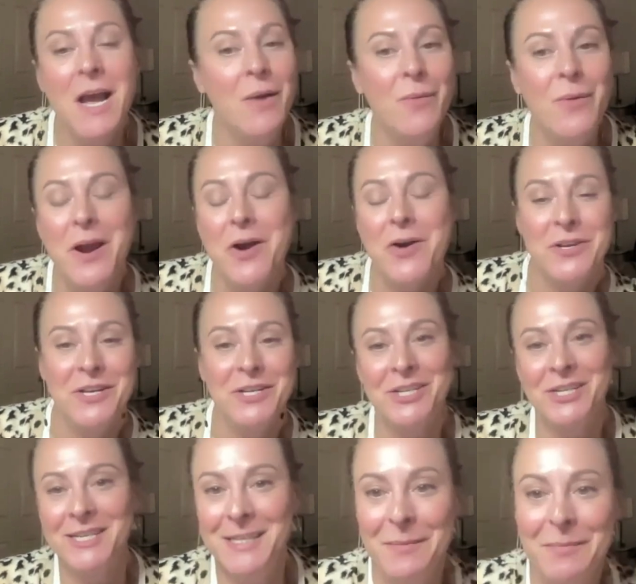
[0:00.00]
We don't
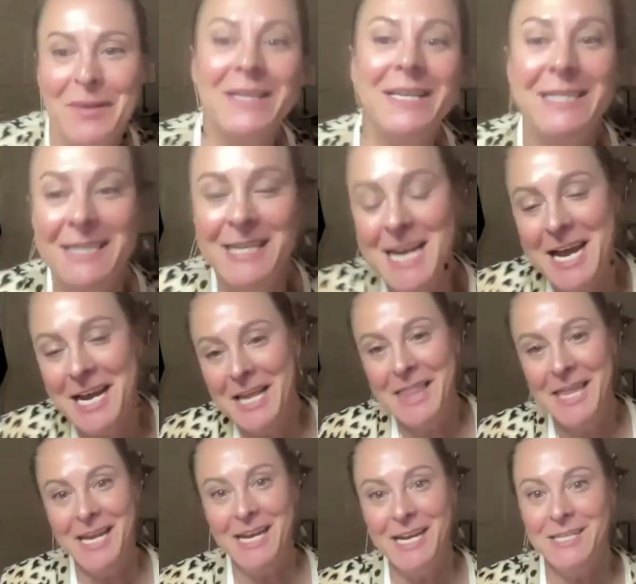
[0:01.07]
usually typically see any of
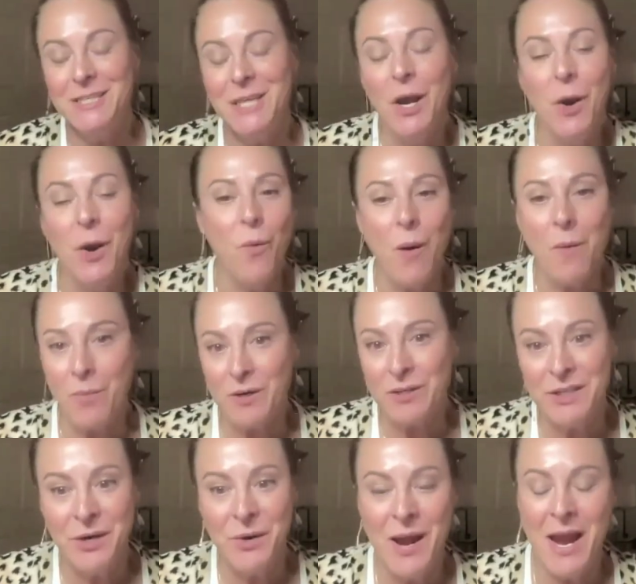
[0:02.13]
these when we're
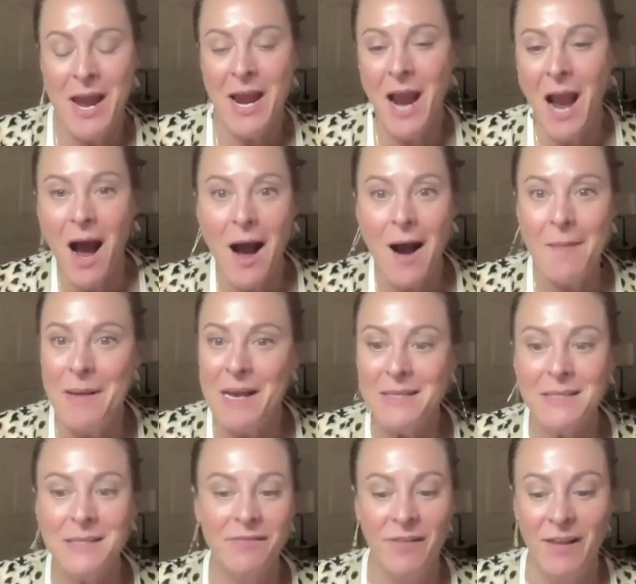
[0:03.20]
doing
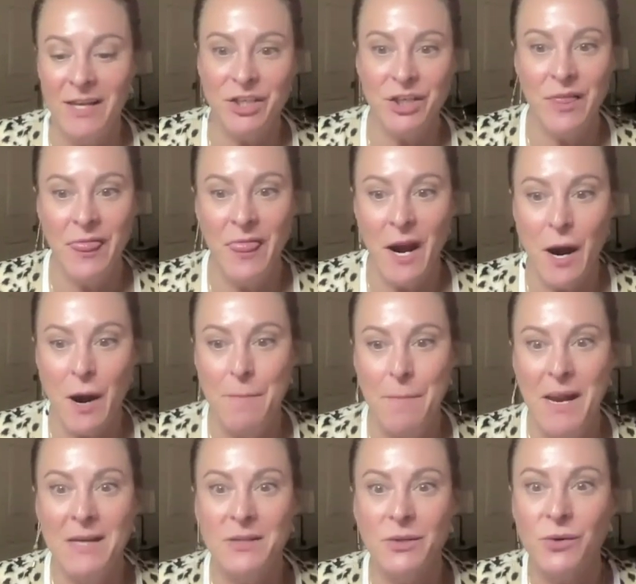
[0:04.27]
insufflation
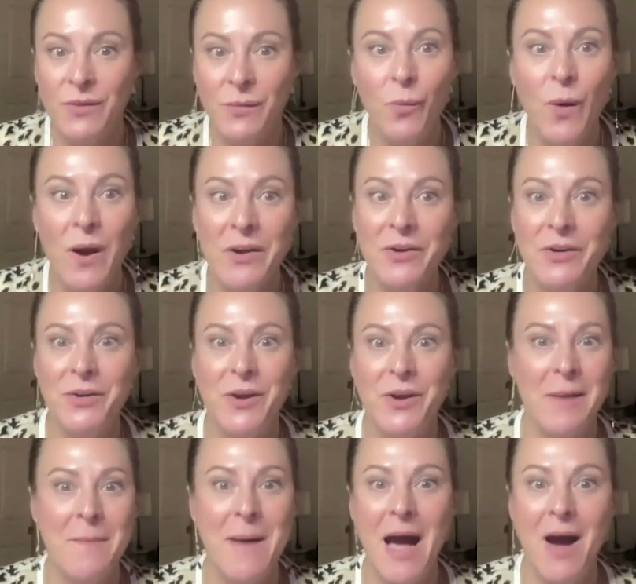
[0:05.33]
therapies, or when you're doing
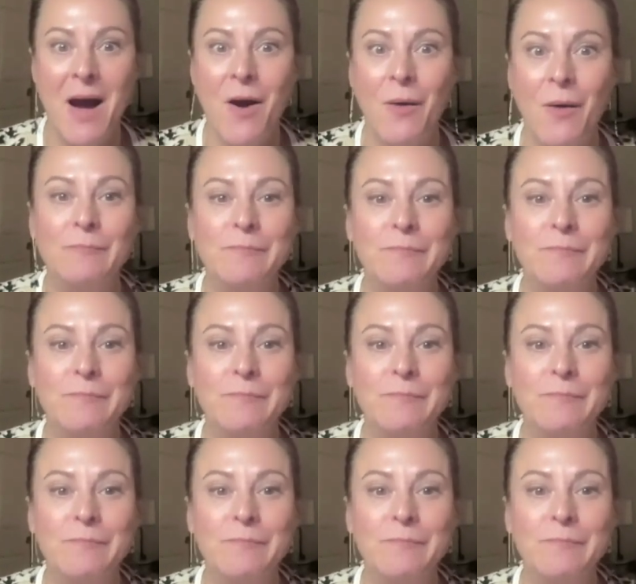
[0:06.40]
them at home.